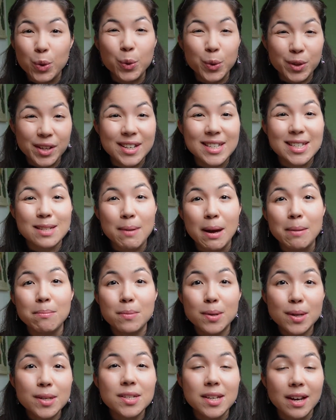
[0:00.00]
audience
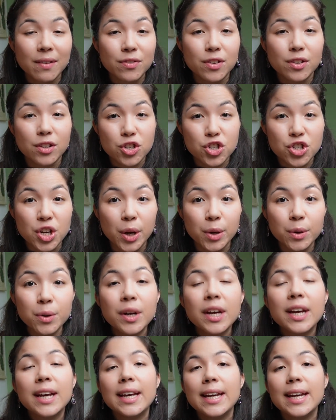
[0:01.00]
members after the show